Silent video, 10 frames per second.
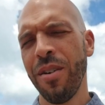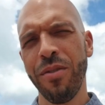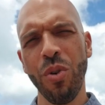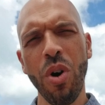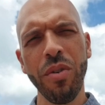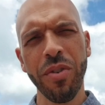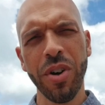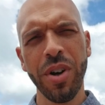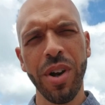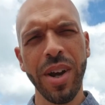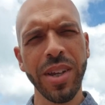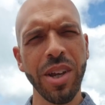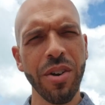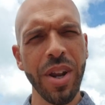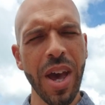For over a
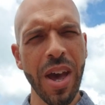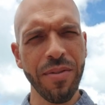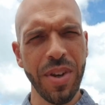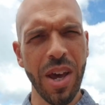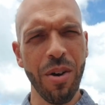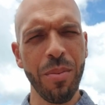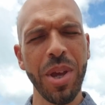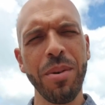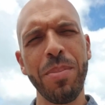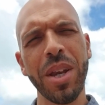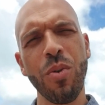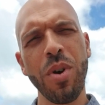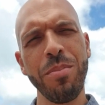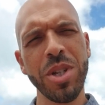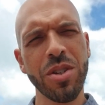year and a half now in
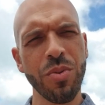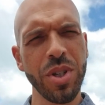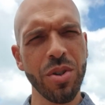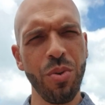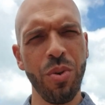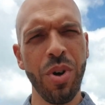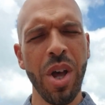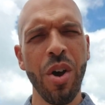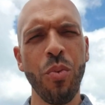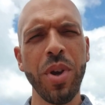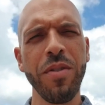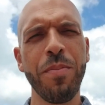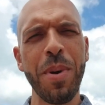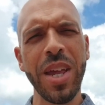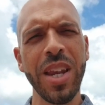Bitcoin Mystery School,
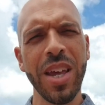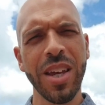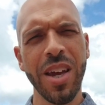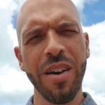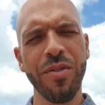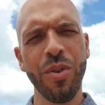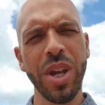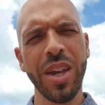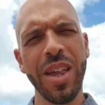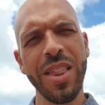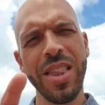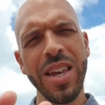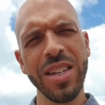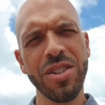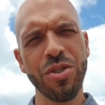we've been covering the
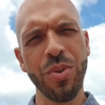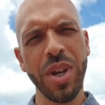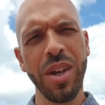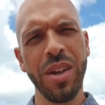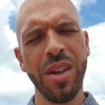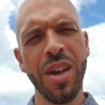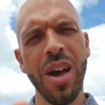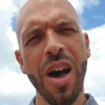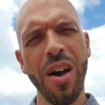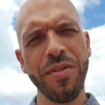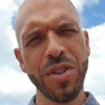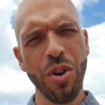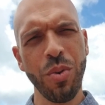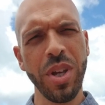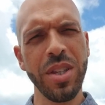history of
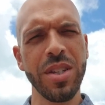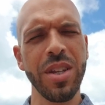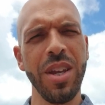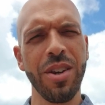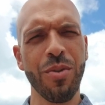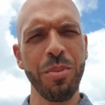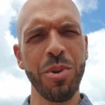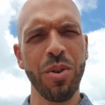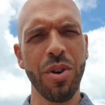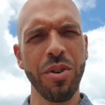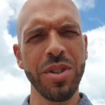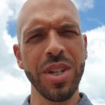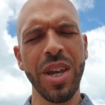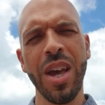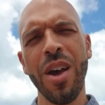tokens in
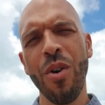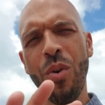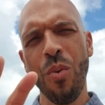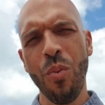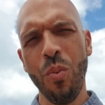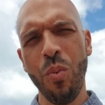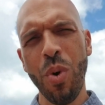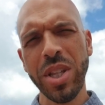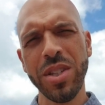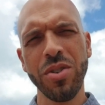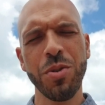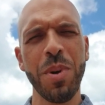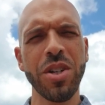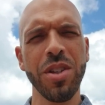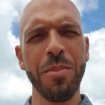cryptocurrency. What's so
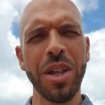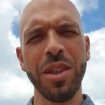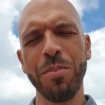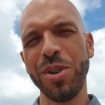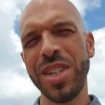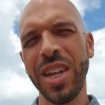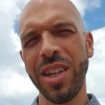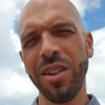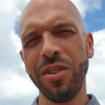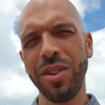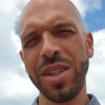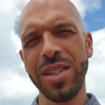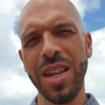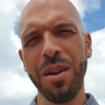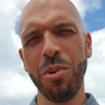special about them, particularly
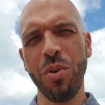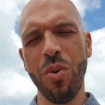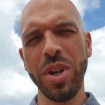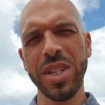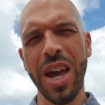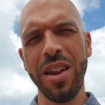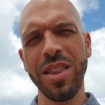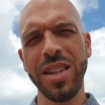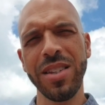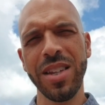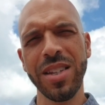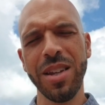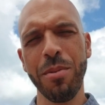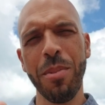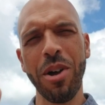stablecoins? How do these things
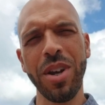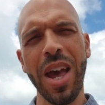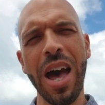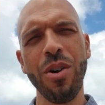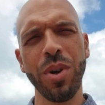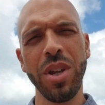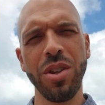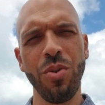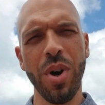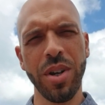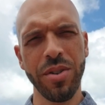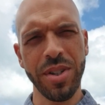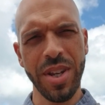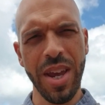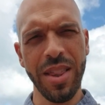come about and how can you
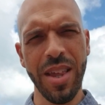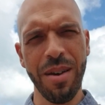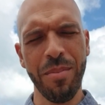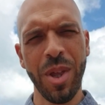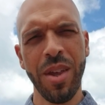understand them?